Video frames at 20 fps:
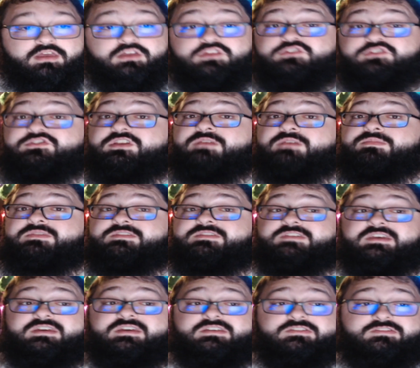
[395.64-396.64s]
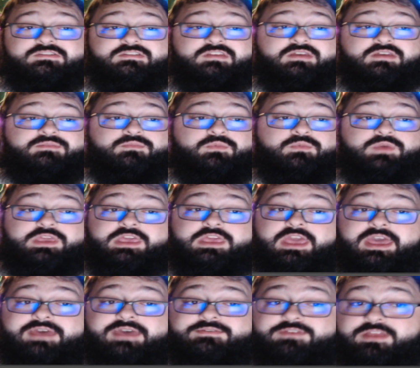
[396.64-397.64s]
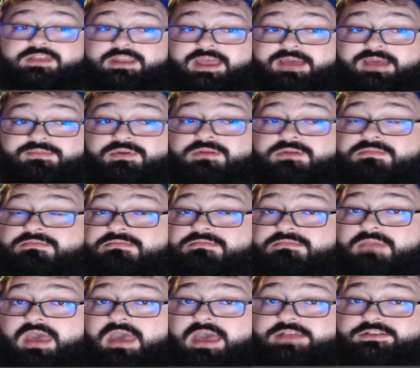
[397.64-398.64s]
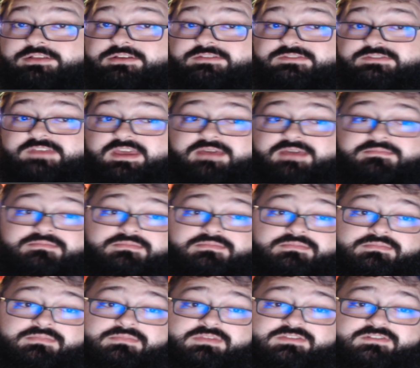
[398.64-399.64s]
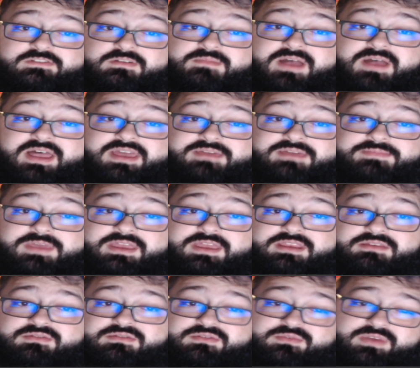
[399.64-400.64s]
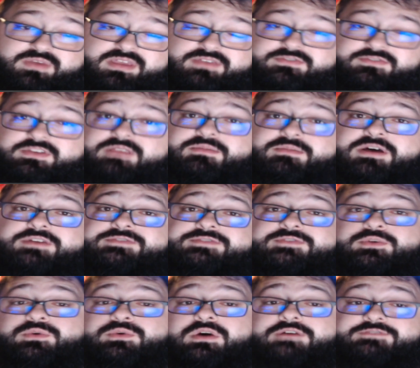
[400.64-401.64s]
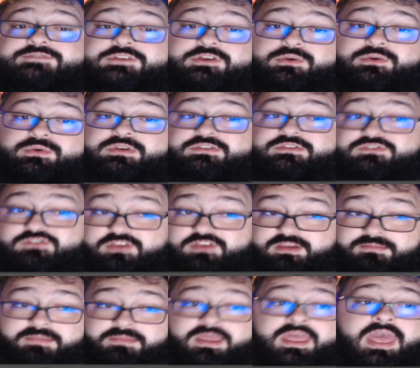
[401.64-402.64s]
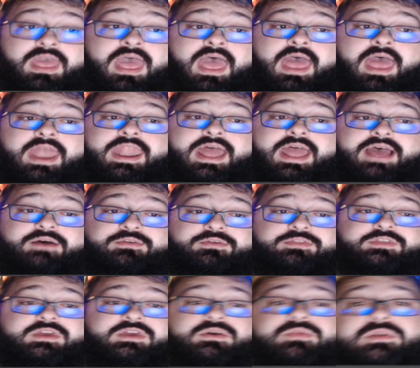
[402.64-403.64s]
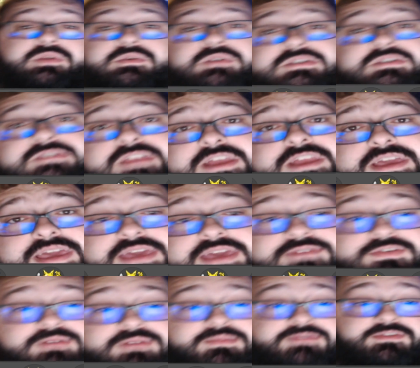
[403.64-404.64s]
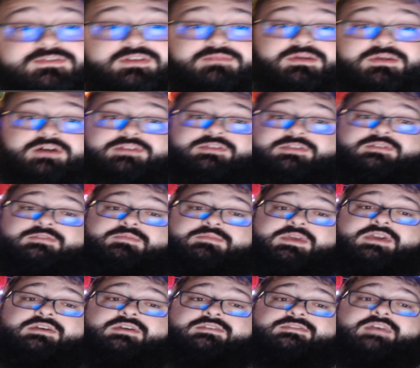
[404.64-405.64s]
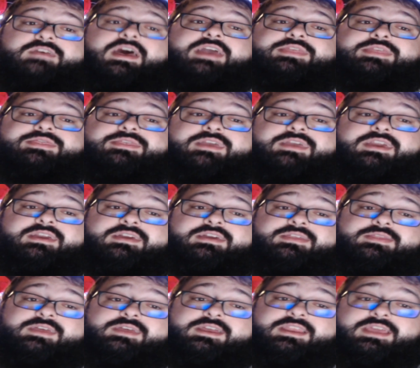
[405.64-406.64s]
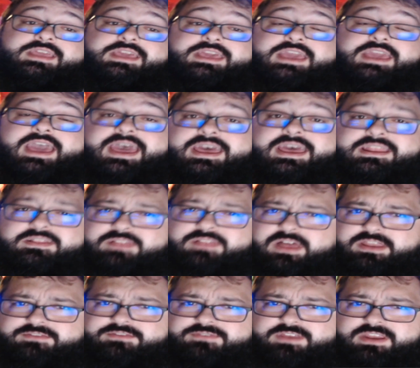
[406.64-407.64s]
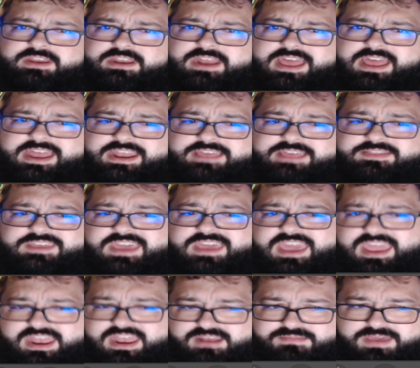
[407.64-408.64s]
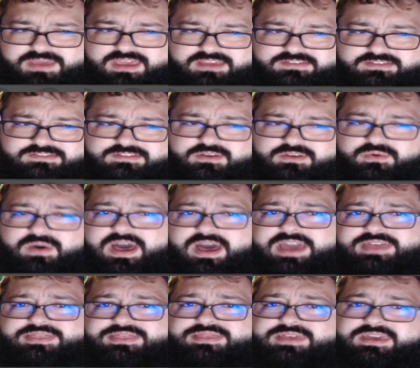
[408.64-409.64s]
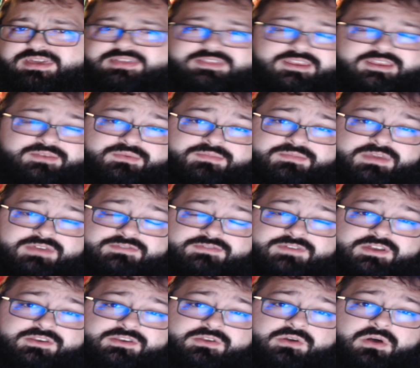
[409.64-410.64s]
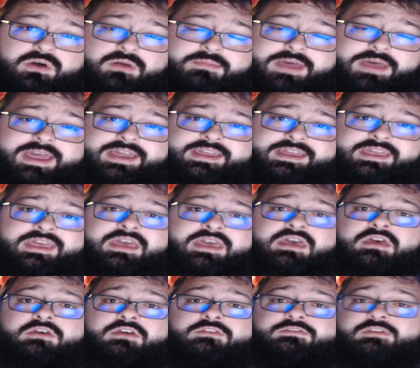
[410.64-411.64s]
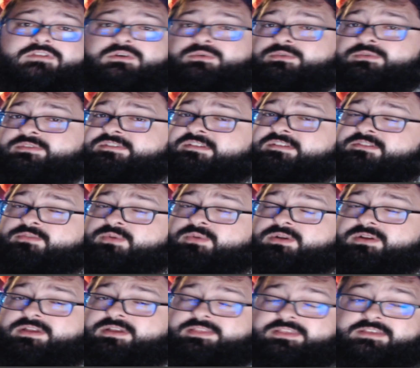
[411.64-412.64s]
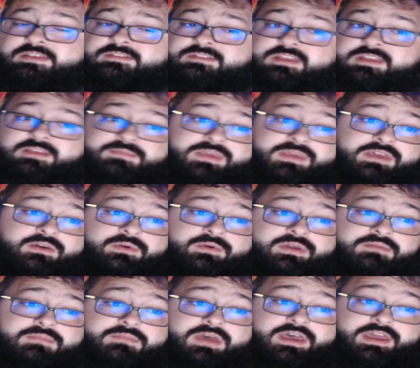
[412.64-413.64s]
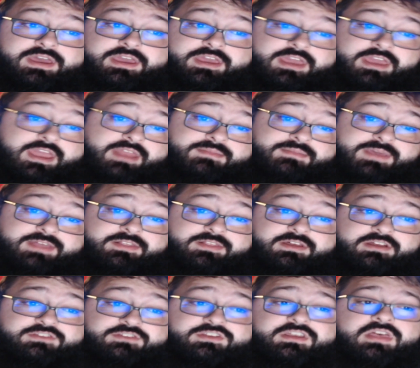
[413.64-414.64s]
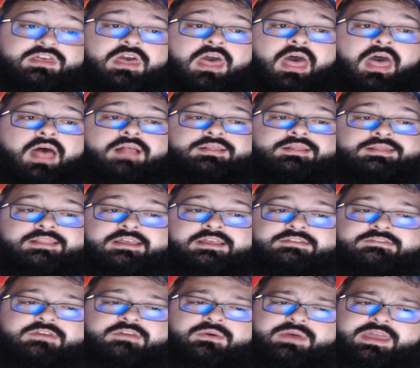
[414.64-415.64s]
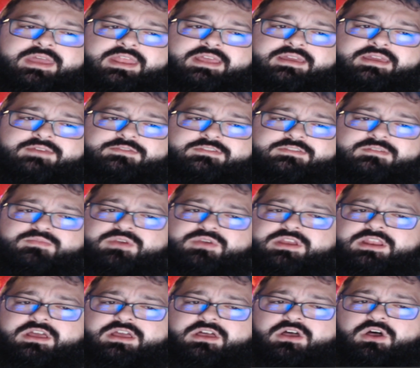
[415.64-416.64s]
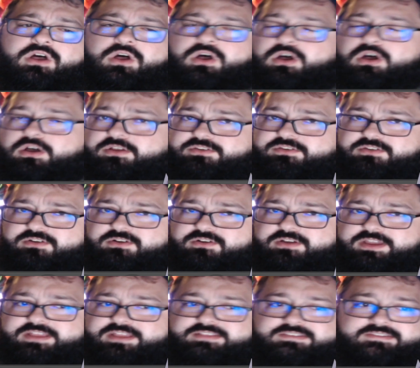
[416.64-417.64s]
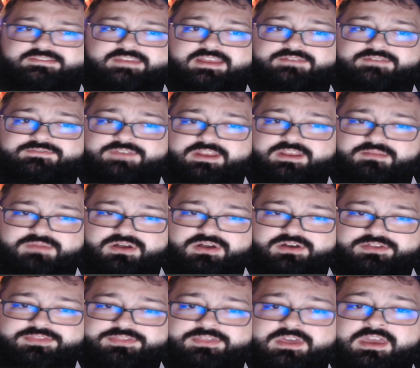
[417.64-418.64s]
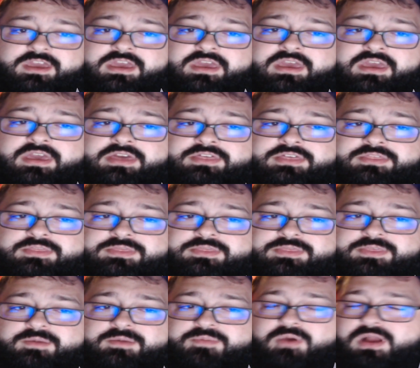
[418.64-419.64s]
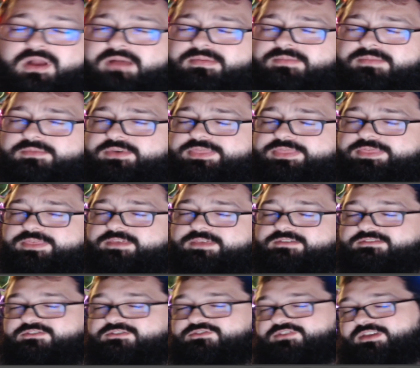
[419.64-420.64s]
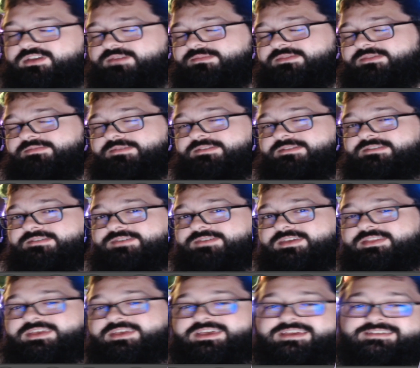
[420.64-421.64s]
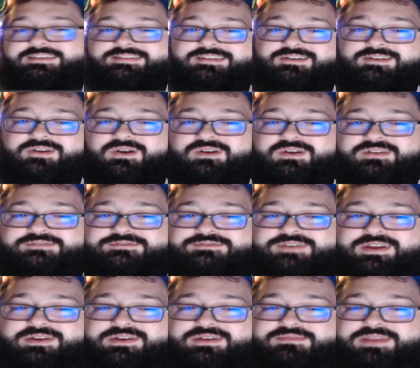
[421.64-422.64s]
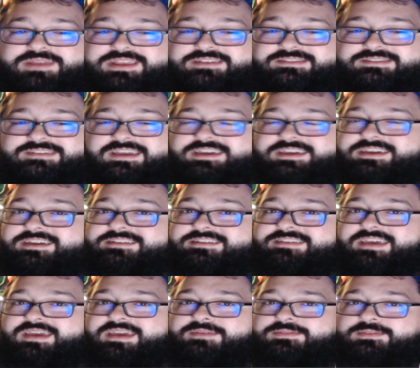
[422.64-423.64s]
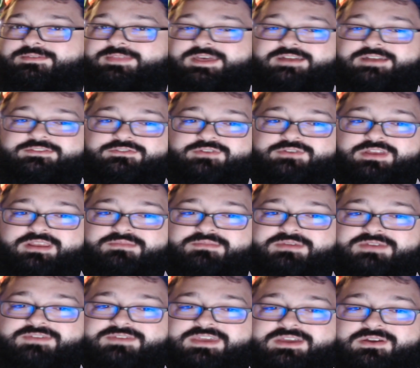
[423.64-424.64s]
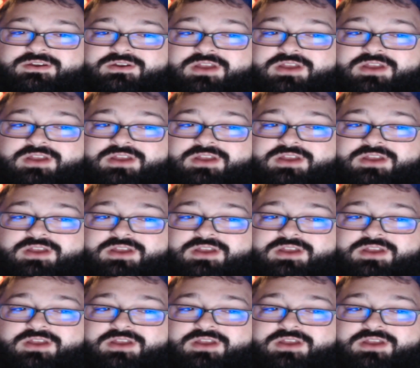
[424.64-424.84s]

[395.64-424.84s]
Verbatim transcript: Gym 6, and we have Kadabra. Alakazam, Mr. Mime, and, well, Venomoth flew off to Koga's gym. Now, the only reason I gave him a Venomoth is because I think that he had a lot of Venonat in the anime, so I think that it would be a fun callback. So, since we're at least going to be going by anime logic, let's go ahead and give Sabrina a Haunter instead of Venomoth. The problem with this gym specifically is there aren't very many psychic types without straight up giving her